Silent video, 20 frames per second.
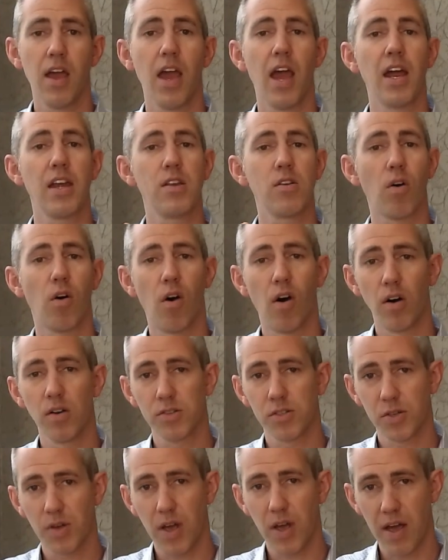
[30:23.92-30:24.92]
And you'll
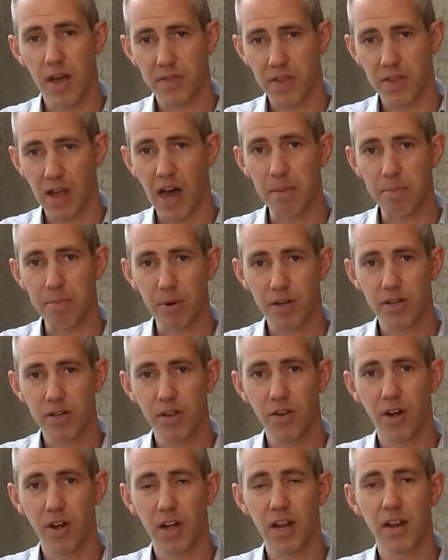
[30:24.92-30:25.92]
also have the
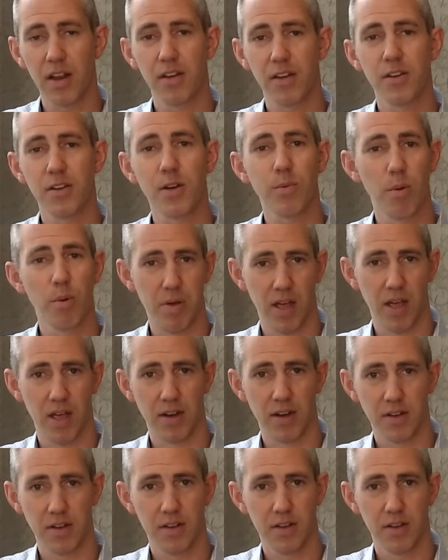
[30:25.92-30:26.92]
opportunity to
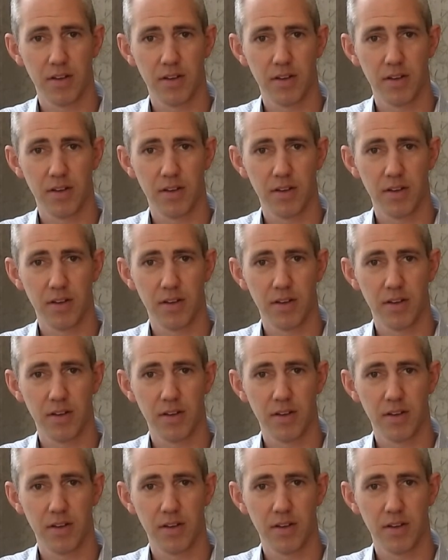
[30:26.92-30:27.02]
repent.